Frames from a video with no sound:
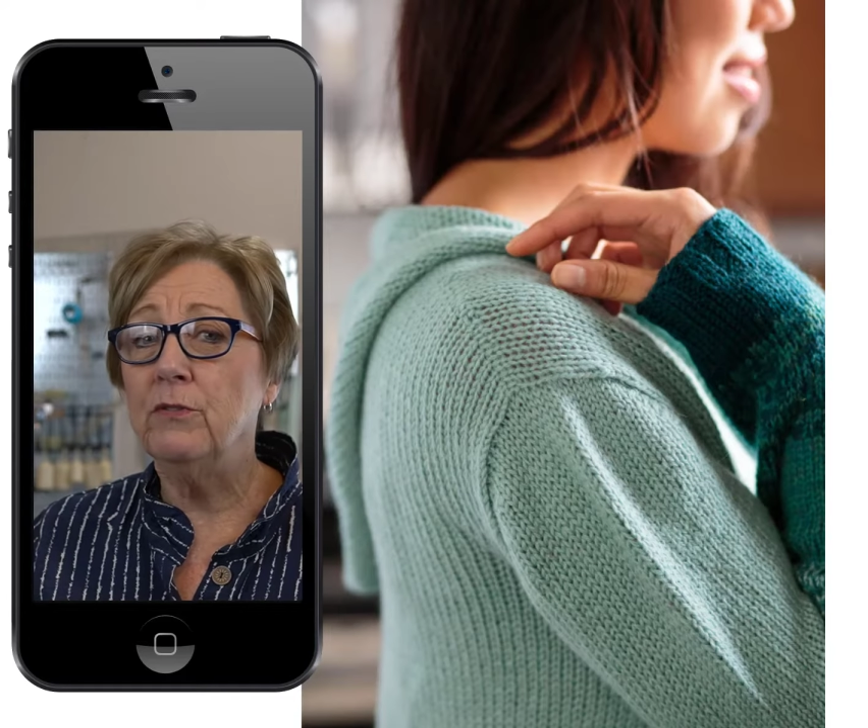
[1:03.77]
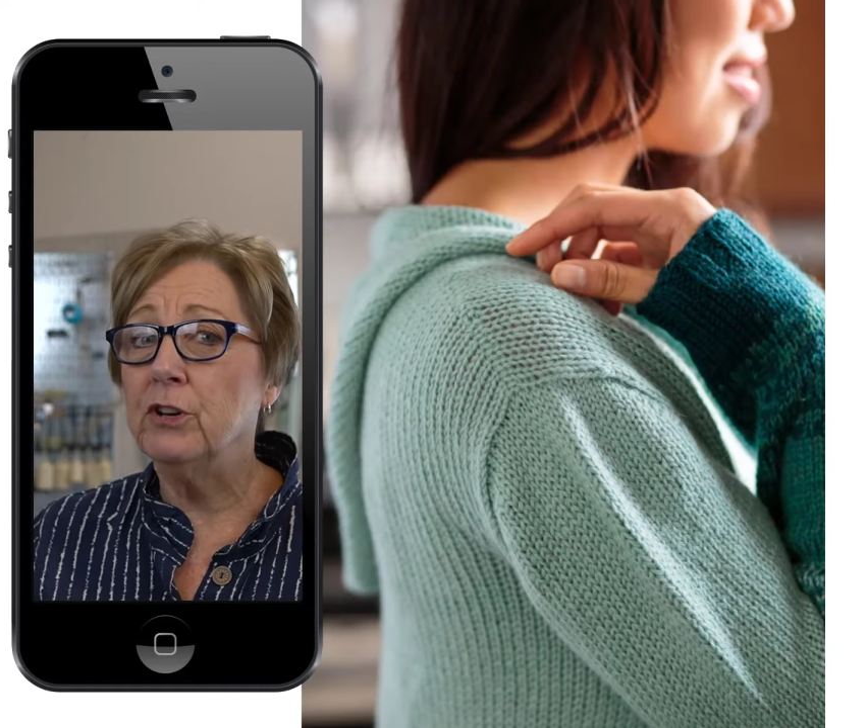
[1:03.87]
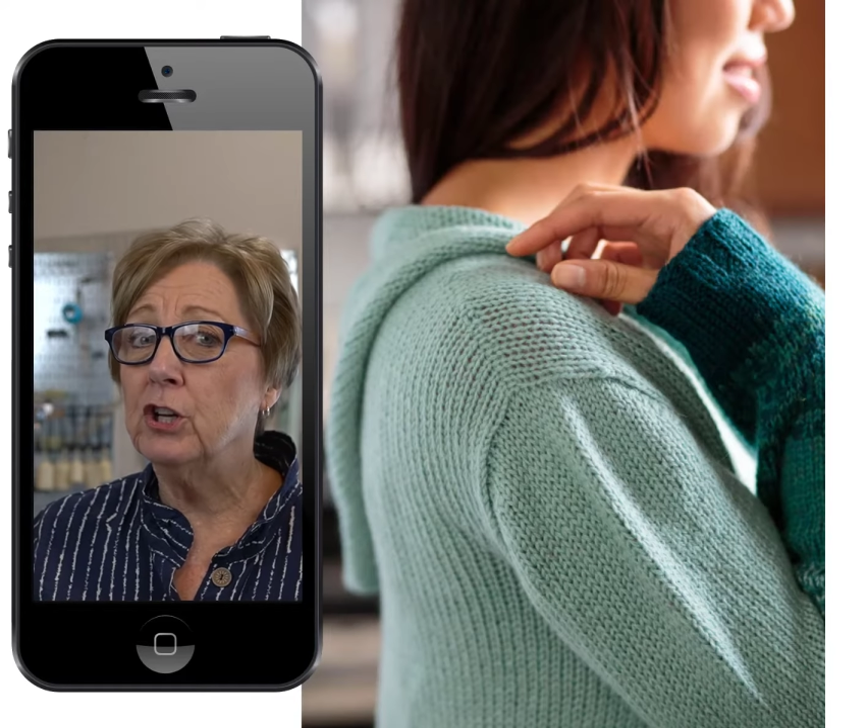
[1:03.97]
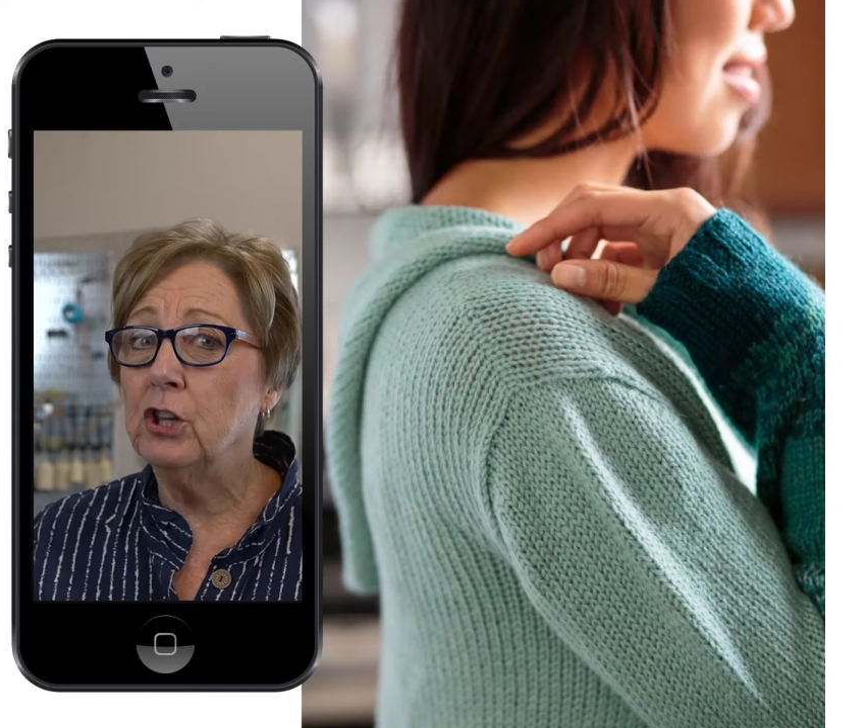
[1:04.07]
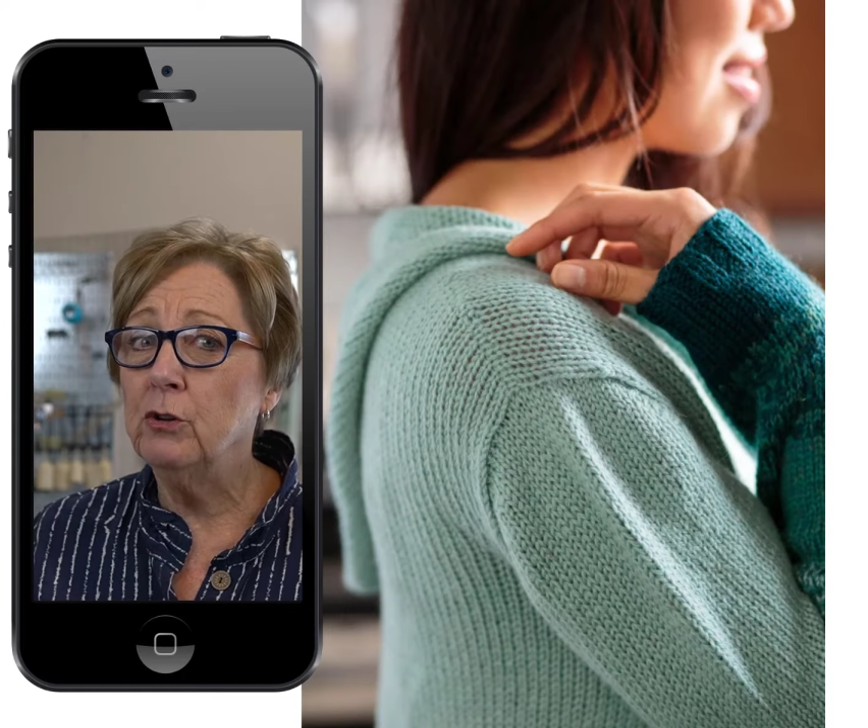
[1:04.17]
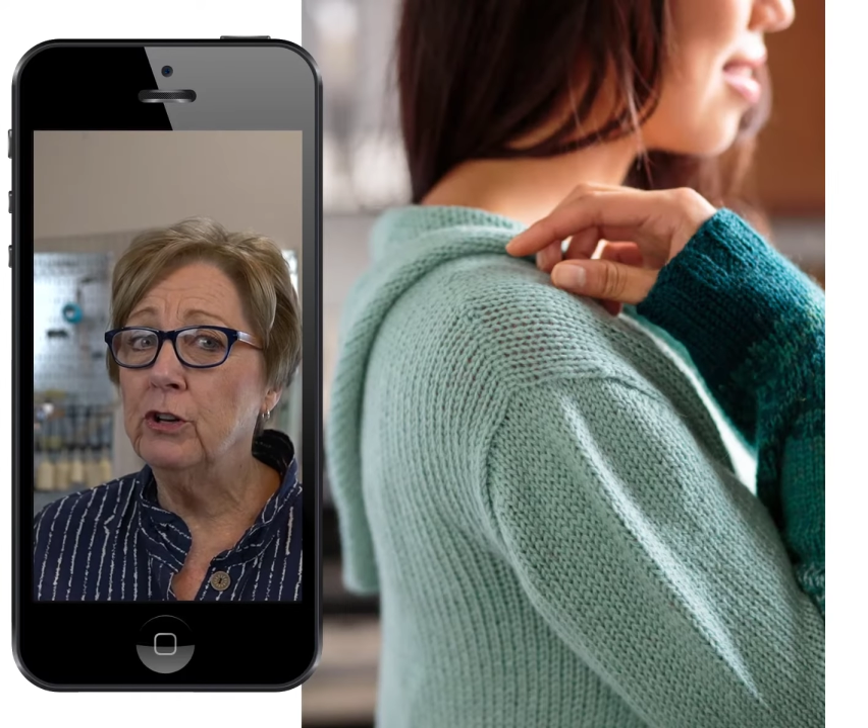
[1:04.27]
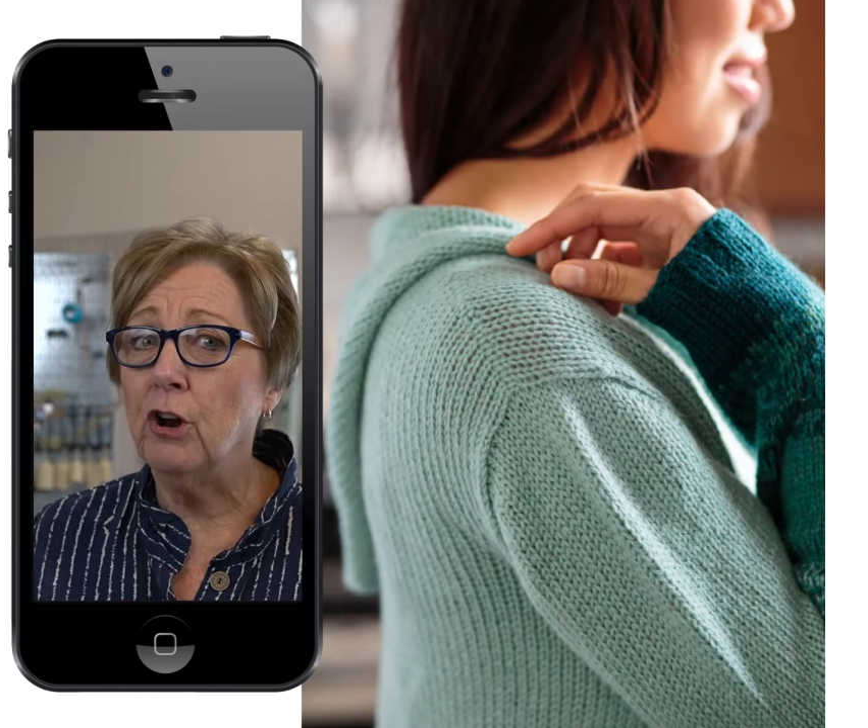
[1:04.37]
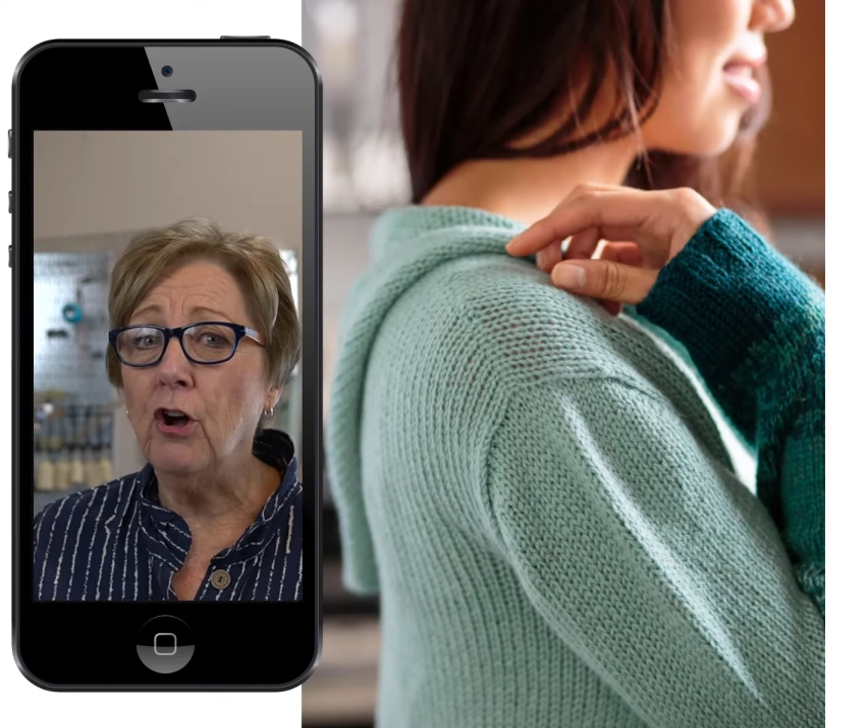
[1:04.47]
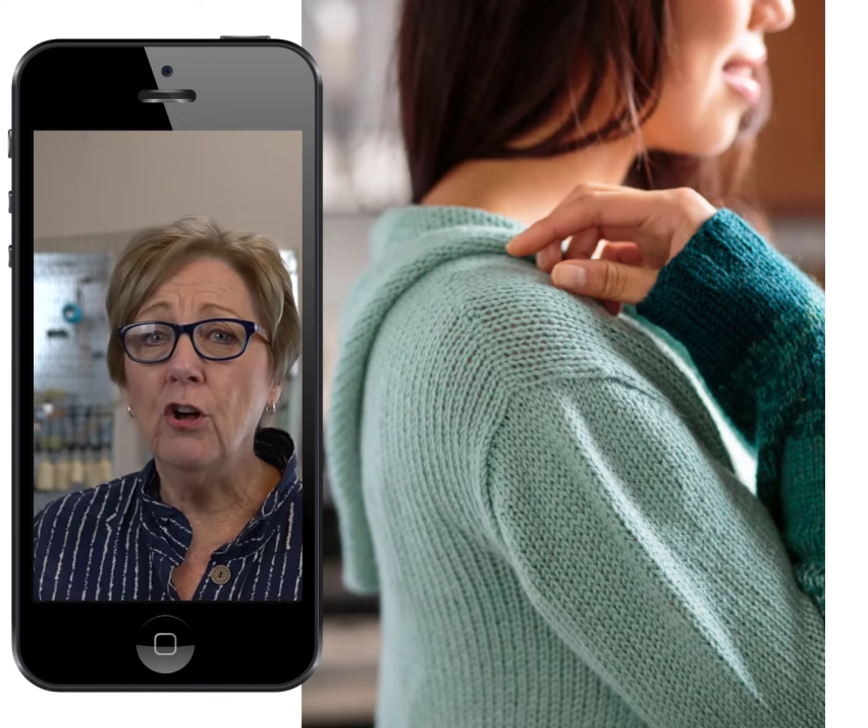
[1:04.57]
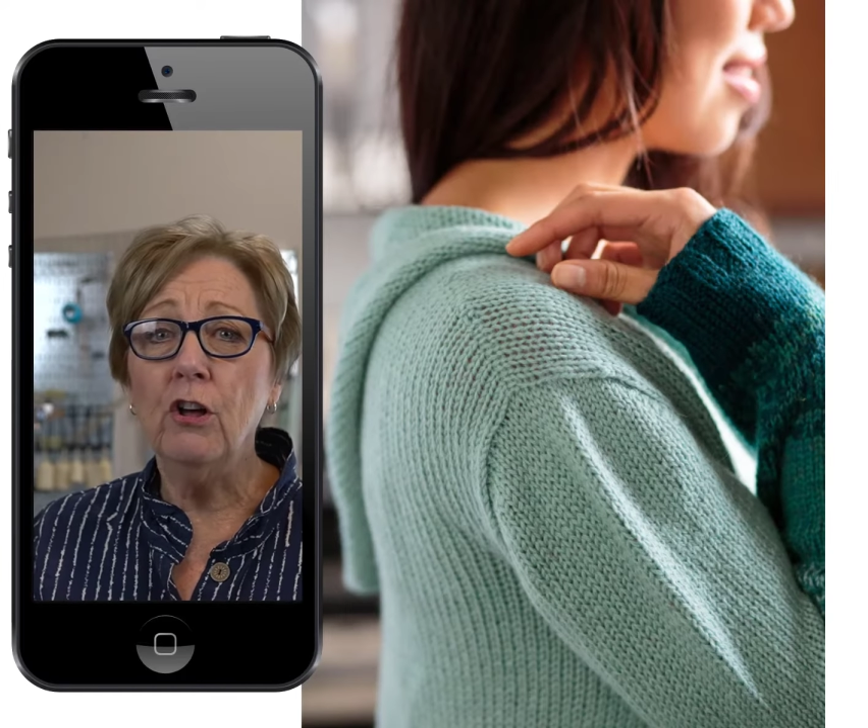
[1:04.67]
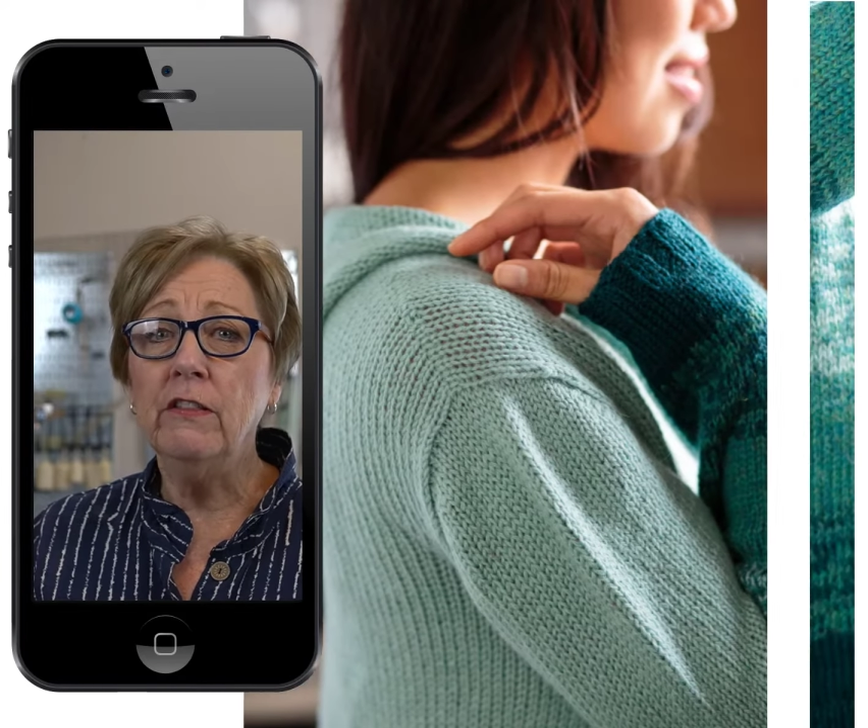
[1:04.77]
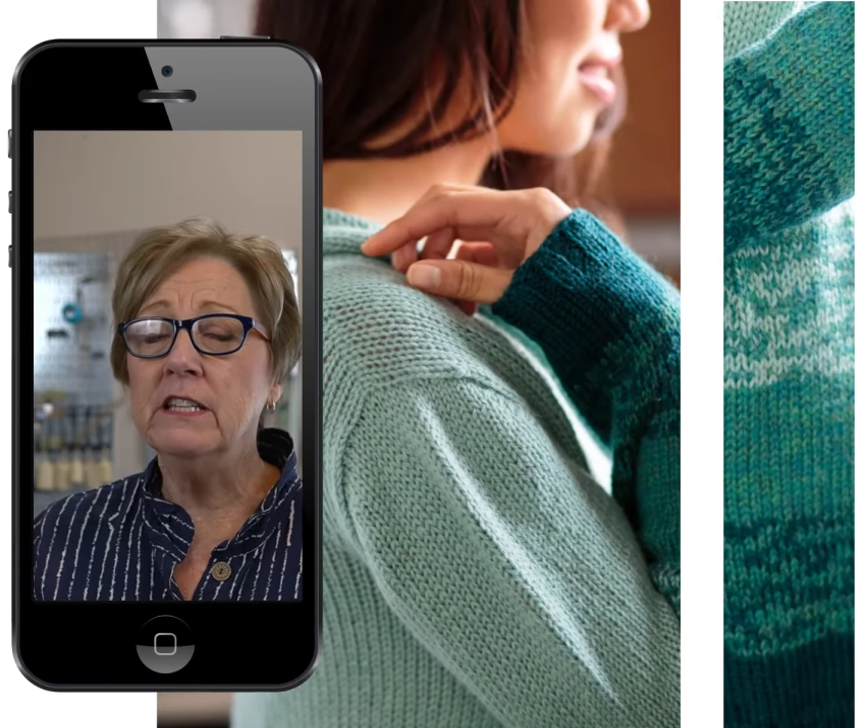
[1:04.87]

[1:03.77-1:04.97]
included all